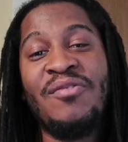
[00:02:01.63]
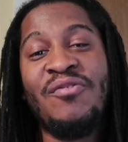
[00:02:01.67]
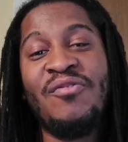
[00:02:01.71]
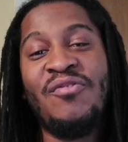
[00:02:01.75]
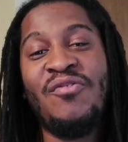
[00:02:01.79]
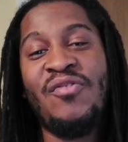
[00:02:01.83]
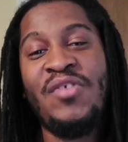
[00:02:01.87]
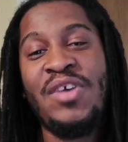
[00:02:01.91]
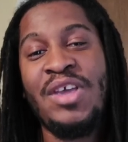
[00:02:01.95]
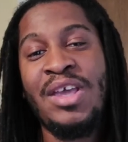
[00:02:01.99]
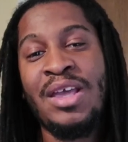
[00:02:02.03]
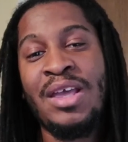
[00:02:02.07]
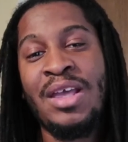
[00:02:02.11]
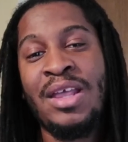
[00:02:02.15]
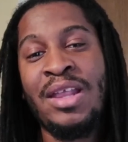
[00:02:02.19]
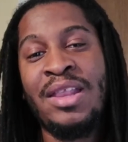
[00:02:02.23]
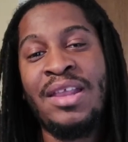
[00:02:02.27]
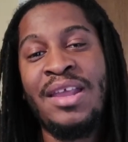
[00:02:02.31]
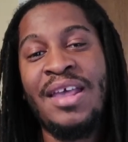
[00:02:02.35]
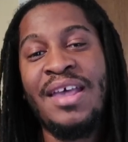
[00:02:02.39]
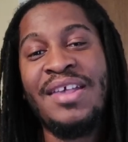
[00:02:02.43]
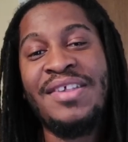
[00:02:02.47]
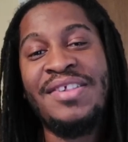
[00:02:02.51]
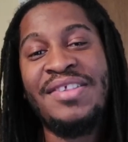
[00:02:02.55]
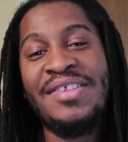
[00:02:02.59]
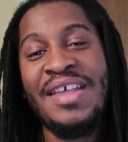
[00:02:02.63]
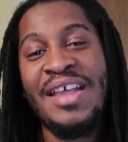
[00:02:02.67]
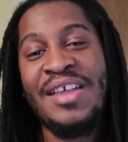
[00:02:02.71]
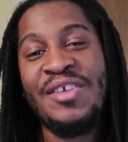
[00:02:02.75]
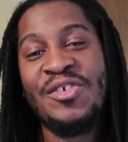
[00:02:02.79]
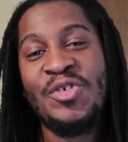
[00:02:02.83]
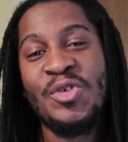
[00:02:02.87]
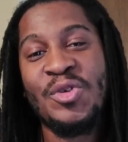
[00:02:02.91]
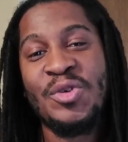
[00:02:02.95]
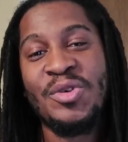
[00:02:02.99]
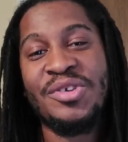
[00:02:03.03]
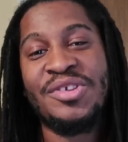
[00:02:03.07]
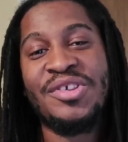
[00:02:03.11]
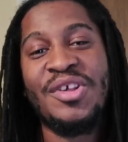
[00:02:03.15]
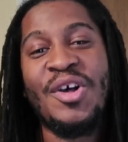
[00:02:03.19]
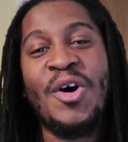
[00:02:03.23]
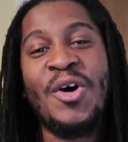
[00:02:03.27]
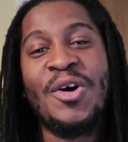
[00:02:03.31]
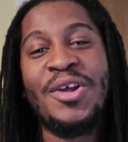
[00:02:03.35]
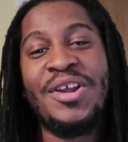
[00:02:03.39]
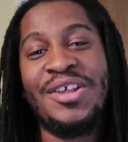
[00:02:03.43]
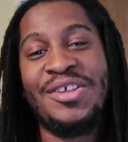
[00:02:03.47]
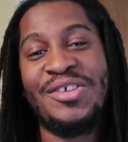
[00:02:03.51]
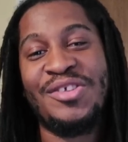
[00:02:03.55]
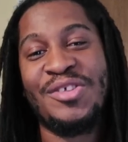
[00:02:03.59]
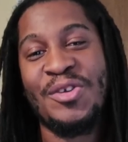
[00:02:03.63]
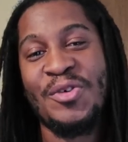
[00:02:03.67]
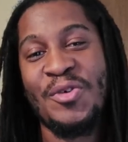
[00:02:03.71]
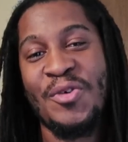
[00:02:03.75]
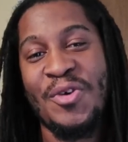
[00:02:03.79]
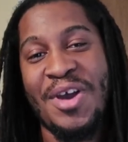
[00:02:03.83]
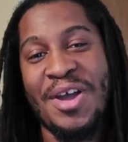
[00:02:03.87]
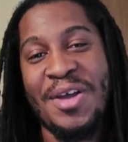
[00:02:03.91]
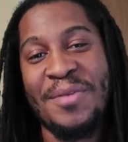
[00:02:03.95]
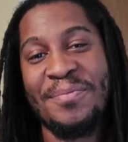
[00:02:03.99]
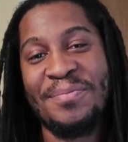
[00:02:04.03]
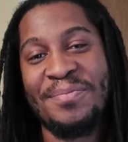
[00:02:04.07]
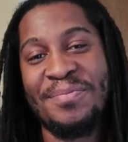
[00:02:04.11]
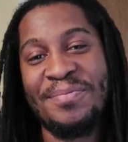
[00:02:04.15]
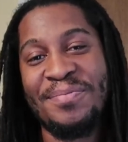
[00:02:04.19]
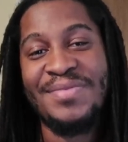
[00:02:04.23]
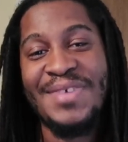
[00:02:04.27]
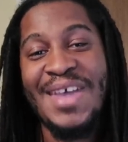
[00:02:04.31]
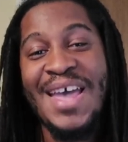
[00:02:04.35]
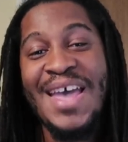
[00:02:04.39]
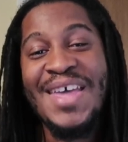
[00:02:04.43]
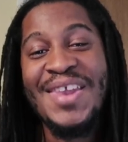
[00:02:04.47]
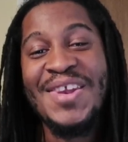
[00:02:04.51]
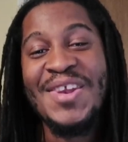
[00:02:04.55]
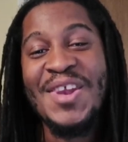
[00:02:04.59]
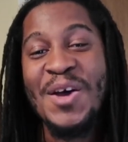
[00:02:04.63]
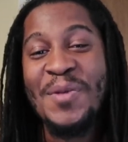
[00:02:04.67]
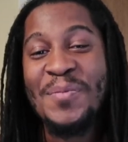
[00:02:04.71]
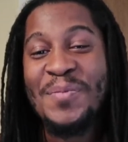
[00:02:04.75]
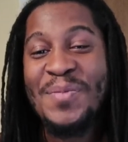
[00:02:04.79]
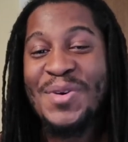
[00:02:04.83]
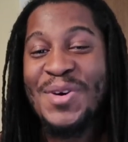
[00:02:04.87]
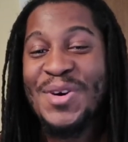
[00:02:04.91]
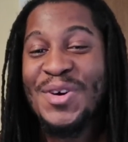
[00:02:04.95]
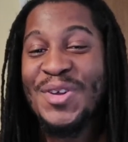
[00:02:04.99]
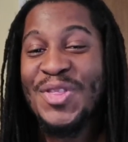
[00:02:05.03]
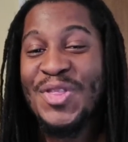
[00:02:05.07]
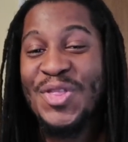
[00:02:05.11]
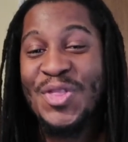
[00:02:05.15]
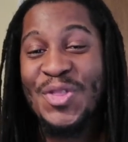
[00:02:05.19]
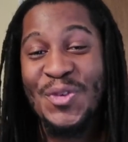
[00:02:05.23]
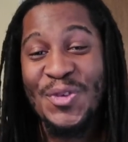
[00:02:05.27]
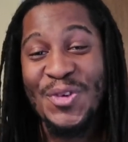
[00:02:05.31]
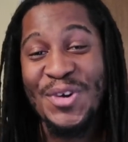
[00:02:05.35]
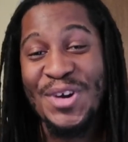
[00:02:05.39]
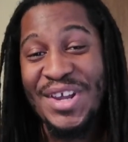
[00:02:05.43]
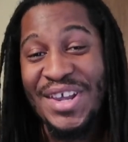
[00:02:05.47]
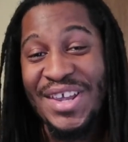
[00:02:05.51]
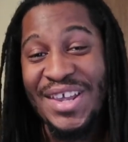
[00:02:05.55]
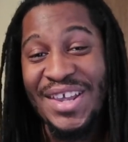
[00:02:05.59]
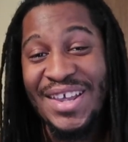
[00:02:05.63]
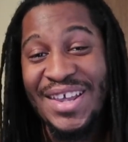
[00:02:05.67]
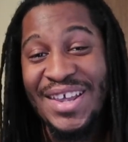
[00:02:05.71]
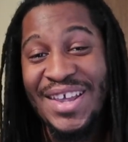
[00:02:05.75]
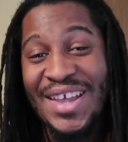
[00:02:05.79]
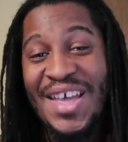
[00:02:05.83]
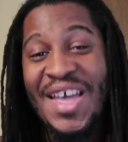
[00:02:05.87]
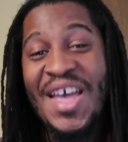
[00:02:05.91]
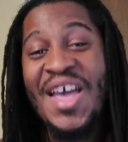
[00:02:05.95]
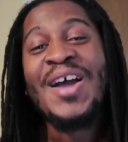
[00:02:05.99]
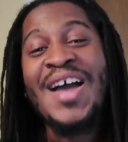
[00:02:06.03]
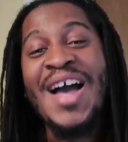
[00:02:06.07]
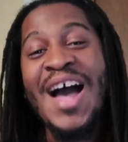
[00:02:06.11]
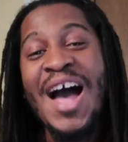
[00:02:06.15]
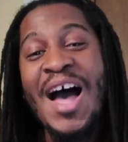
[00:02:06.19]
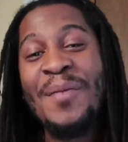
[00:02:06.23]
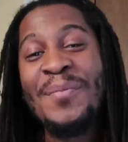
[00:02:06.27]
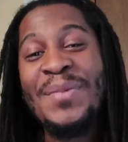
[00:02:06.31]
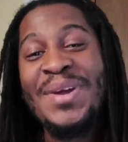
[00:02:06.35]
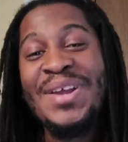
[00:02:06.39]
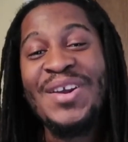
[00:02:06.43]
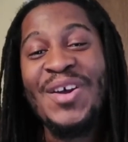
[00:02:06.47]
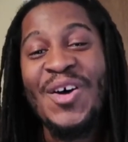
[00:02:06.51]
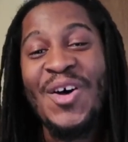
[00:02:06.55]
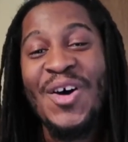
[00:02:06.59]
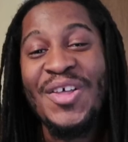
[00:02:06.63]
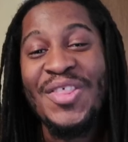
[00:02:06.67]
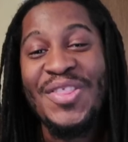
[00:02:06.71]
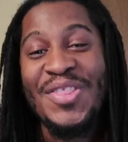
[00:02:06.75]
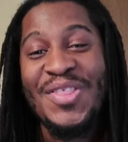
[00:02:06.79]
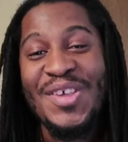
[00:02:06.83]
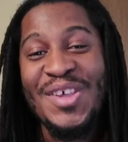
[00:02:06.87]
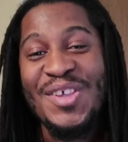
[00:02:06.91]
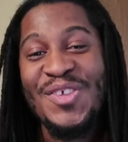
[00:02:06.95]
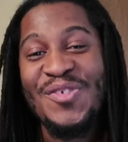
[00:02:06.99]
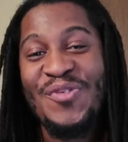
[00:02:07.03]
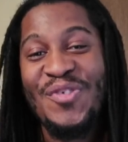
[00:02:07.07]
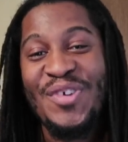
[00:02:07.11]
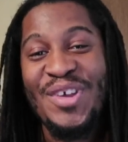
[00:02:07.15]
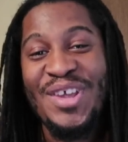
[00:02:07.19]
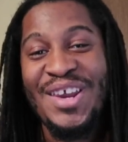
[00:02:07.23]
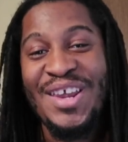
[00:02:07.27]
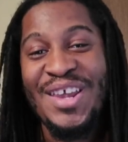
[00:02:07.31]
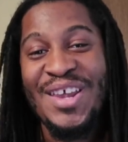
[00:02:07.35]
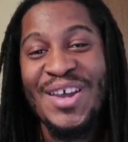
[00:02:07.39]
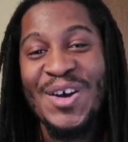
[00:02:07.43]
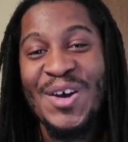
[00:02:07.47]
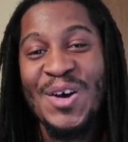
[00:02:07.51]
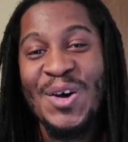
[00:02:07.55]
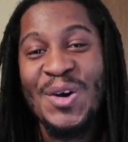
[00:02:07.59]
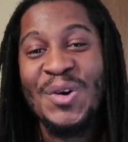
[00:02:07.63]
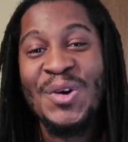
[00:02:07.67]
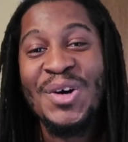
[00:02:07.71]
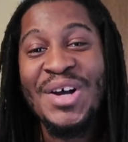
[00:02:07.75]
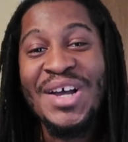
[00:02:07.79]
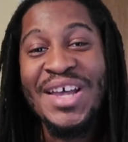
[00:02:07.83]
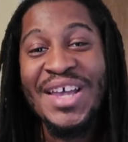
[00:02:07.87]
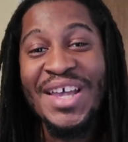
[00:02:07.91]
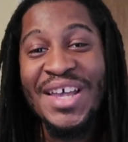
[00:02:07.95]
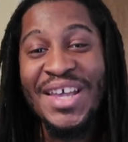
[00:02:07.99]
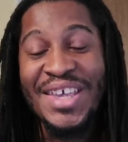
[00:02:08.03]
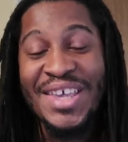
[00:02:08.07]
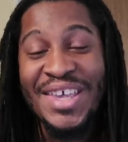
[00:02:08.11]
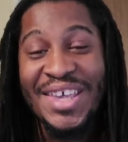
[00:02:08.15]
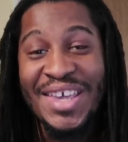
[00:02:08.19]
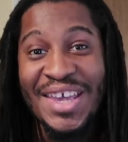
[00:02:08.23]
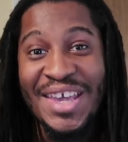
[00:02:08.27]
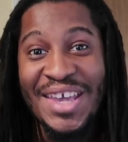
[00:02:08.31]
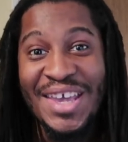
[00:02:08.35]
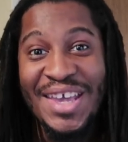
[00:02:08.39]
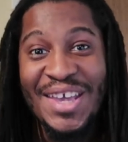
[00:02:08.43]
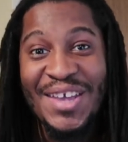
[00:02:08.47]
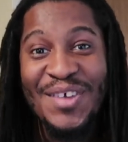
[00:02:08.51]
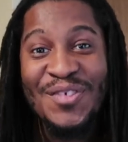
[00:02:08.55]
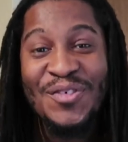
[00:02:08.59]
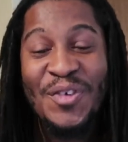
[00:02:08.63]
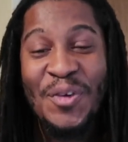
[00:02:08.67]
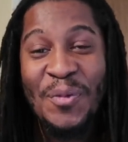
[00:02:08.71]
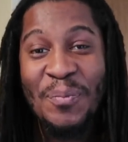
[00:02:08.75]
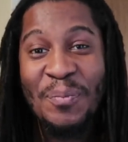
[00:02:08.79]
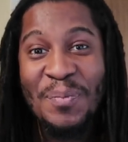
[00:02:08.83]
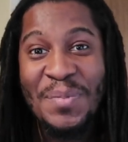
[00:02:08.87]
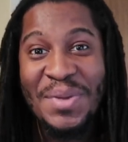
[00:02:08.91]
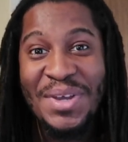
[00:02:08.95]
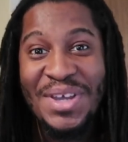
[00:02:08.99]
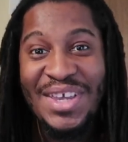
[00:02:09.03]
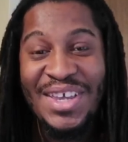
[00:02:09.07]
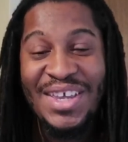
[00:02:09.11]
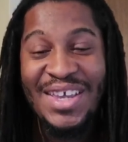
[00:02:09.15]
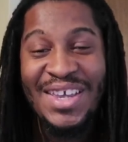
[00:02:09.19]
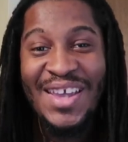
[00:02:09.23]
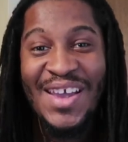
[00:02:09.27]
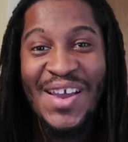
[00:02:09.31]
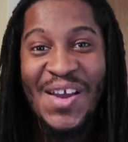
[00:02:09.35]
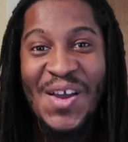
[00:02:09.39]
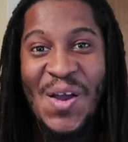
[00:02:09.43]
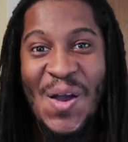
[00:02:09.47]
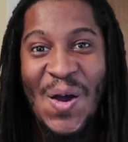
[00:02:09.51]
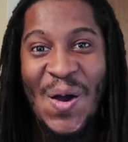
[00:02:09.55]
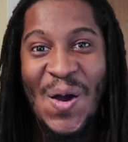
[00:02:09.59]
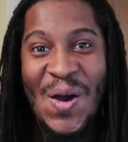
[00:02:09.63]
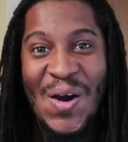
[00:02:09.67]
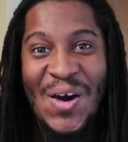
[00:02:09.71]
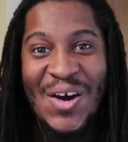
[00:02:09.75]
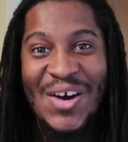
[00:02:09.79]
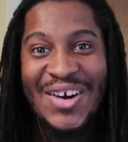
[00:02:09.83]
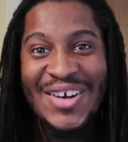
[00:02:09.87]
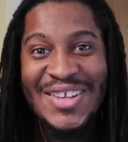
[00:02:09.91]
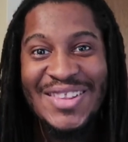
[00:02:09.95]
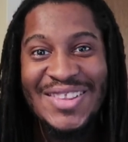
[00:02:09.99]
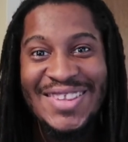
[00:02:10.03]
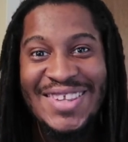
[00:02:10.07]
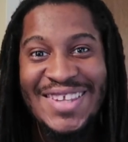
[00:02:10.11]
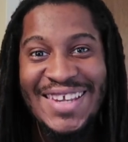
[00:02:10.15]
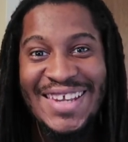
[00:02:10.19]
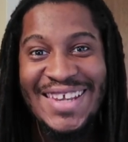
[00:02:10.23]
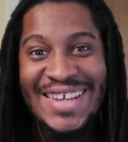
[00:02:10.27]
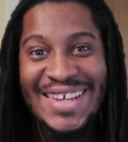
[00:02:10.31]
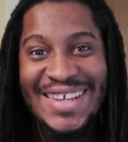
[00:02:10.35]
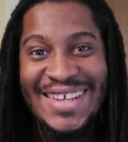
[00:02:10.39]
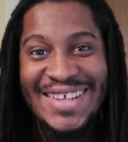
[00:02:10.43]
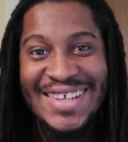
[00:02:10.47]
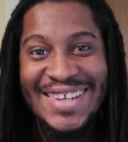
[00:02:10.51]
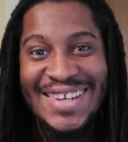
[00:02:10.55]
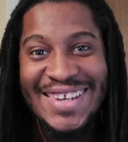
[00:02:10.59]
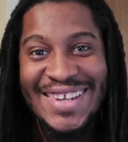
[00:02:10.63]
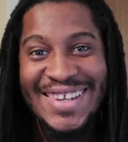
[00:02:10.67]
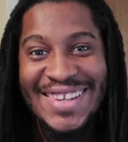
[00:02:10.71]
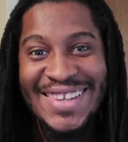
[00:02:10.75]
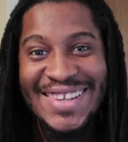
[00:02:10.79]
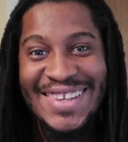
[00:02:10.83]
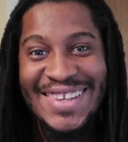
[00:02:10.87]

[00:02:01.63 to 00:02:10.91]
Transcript: Vegan Essentials on Instagram. Number three, comment on this video, give me Gardein.